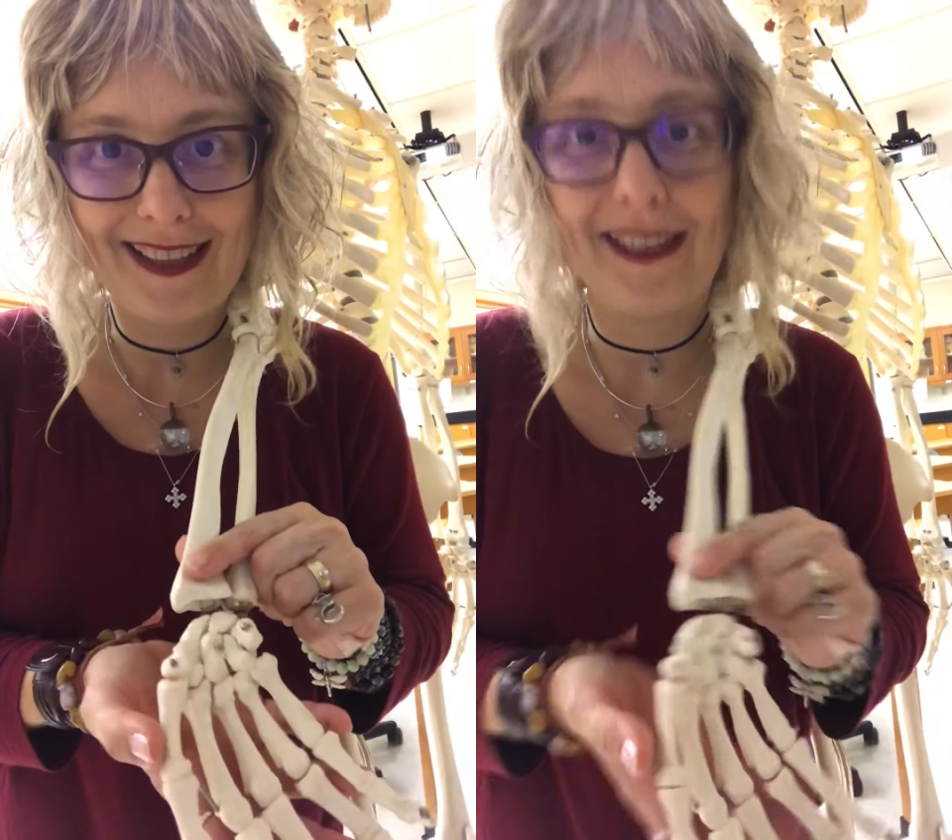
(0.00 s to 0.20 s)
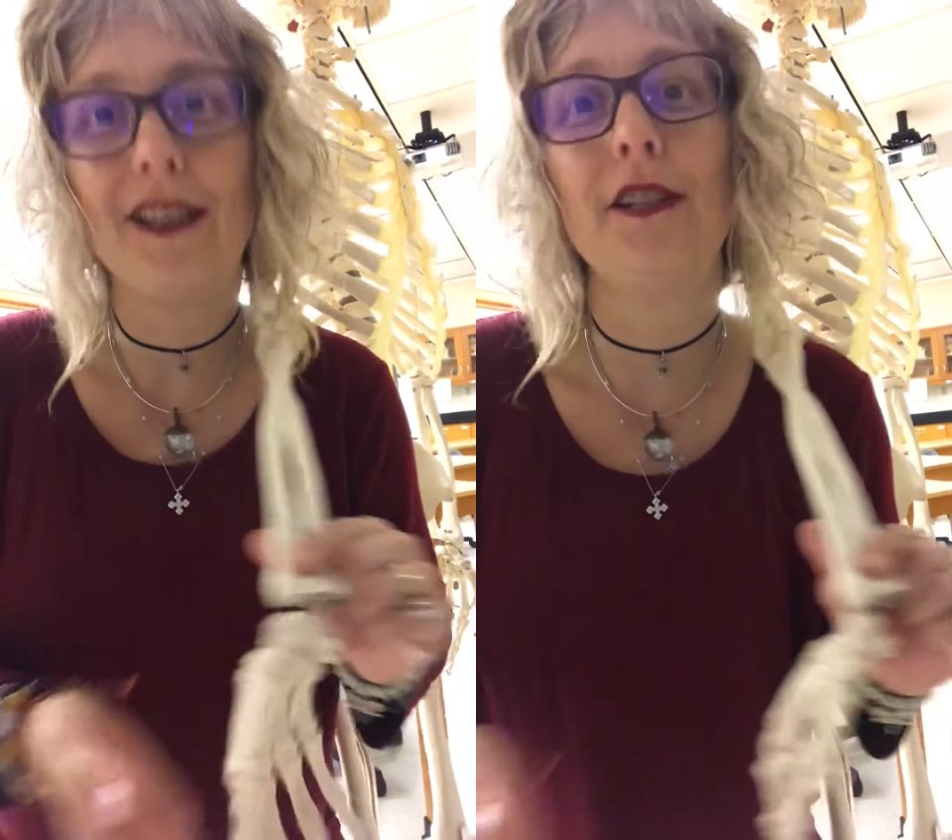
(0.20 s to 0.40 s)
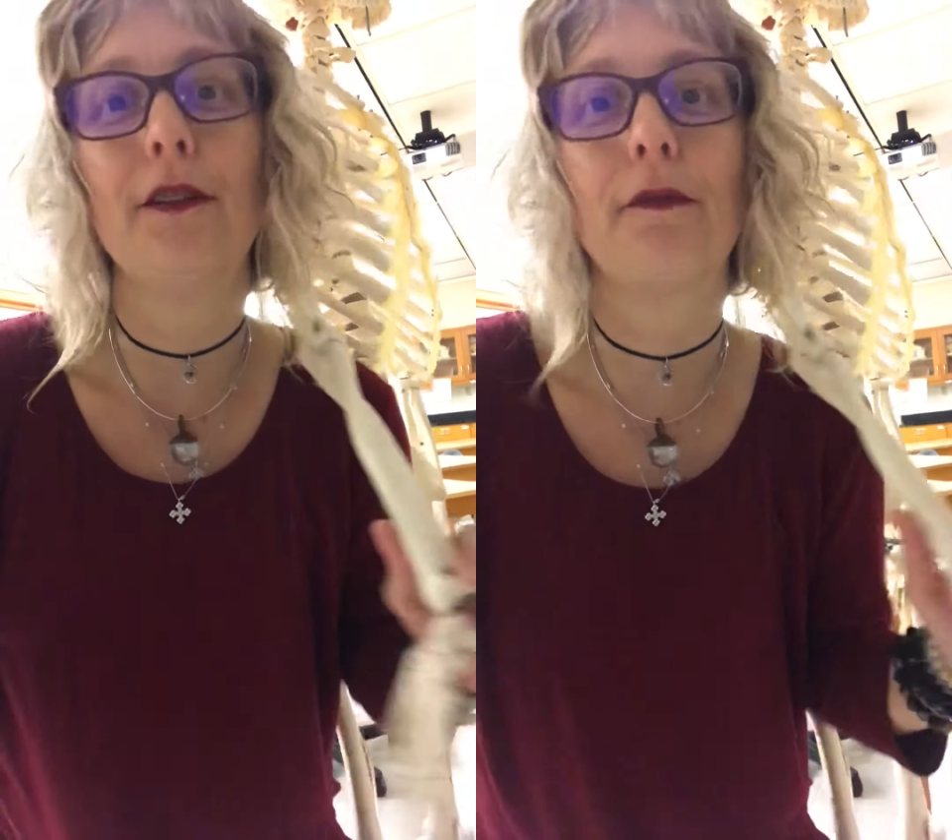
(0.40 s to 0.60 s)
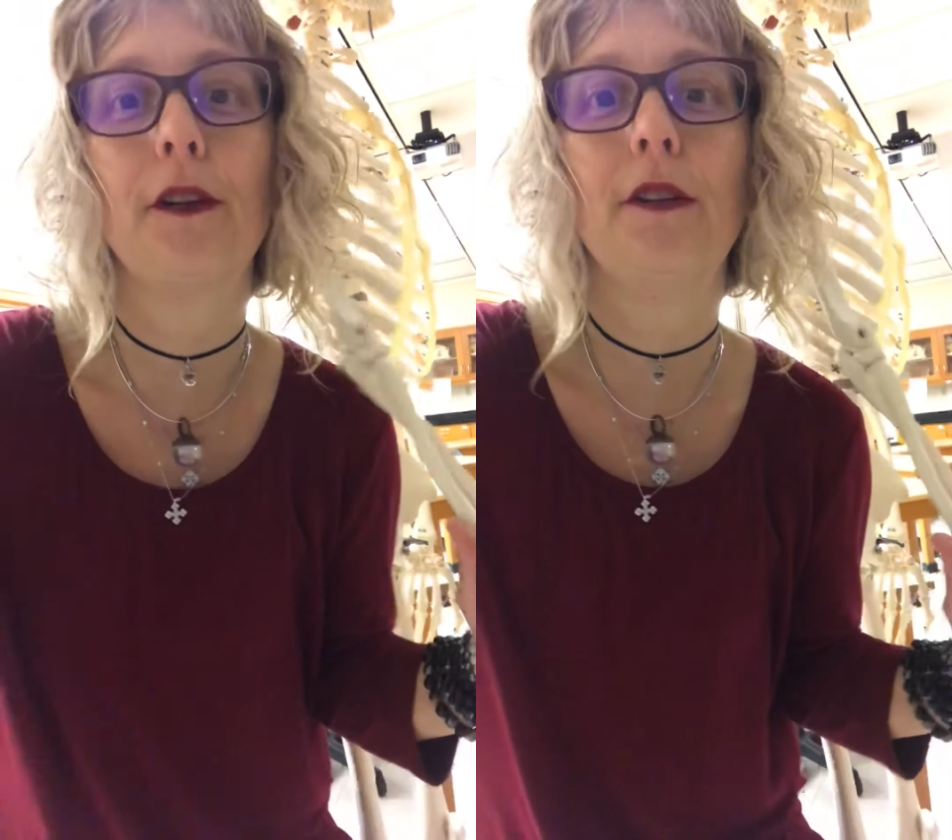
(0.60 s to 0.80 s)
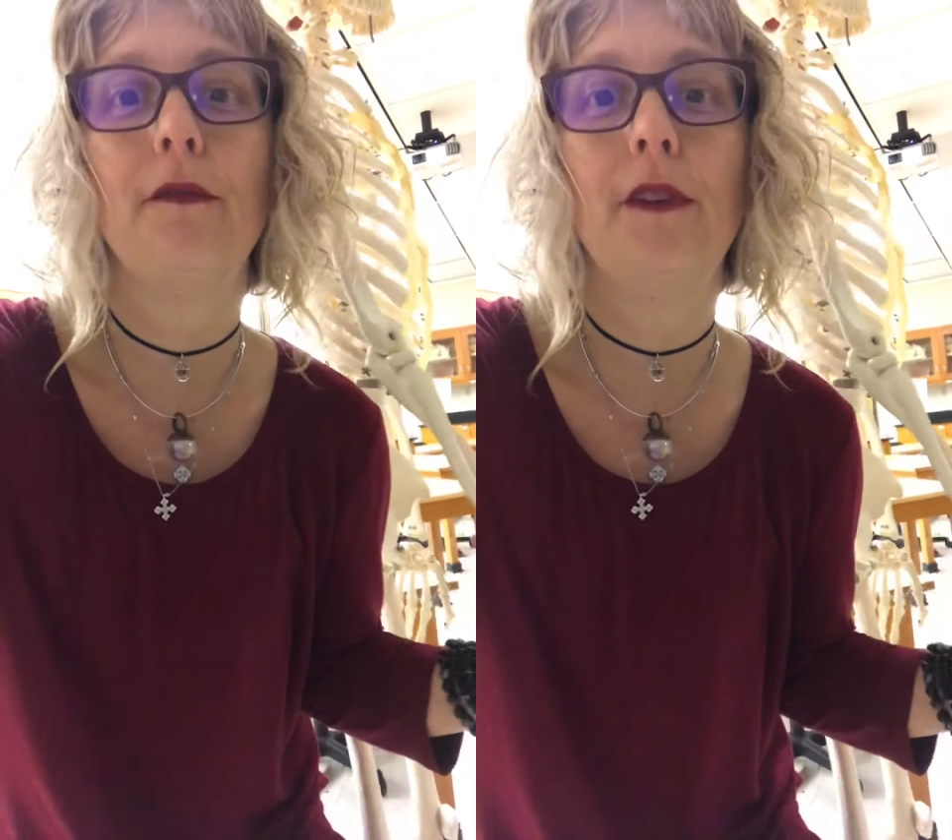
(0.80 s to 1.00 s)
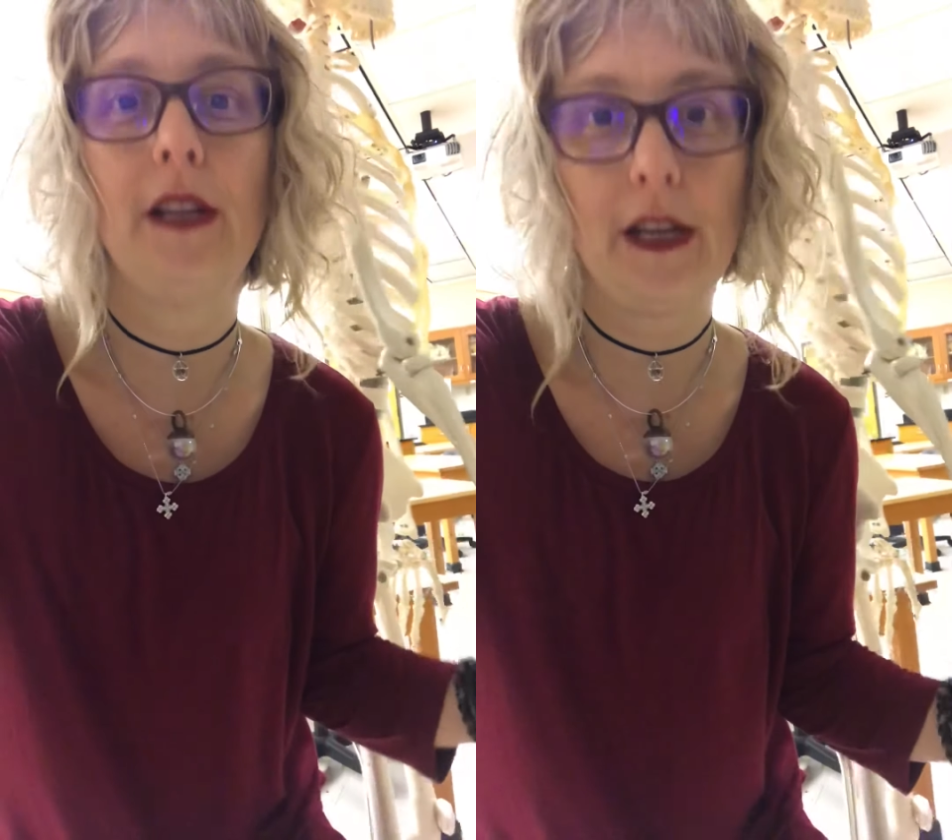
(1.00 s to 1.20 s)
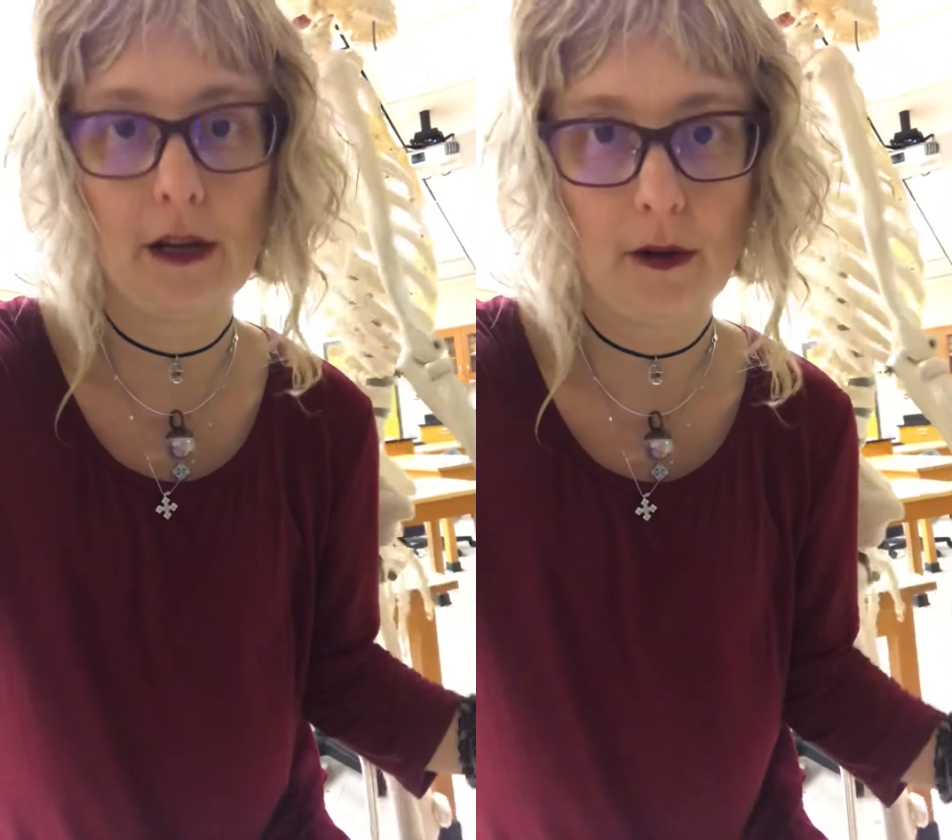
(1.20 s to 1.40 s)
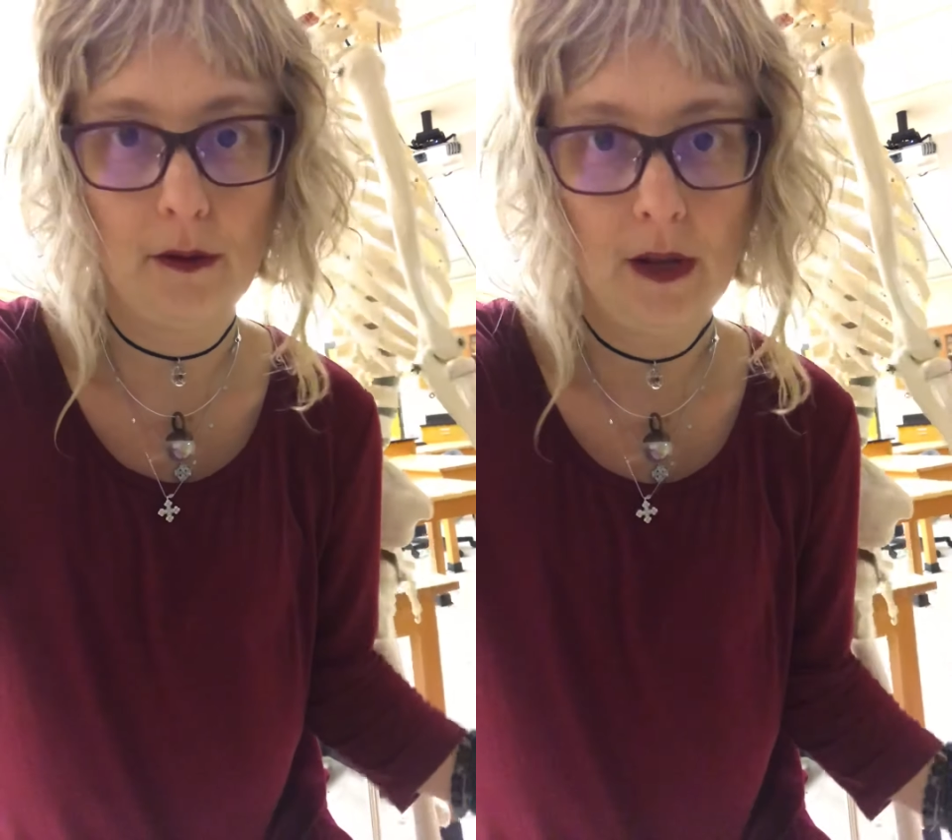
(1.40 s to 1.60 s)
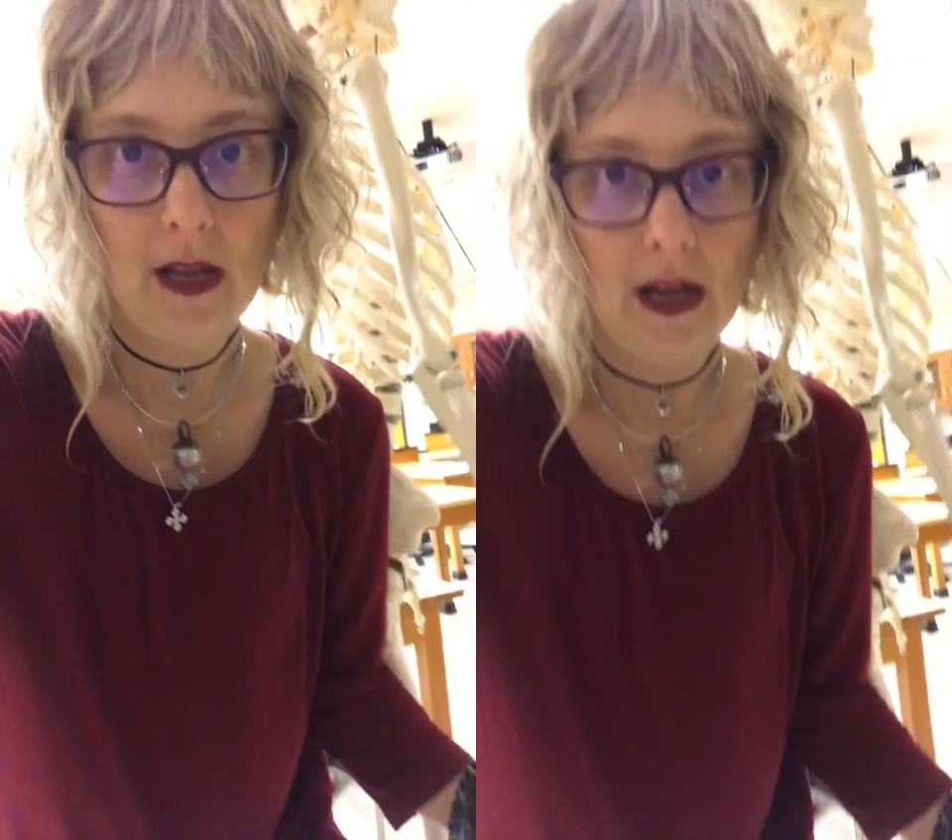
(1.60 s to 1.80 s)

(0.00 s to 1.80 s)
in a different video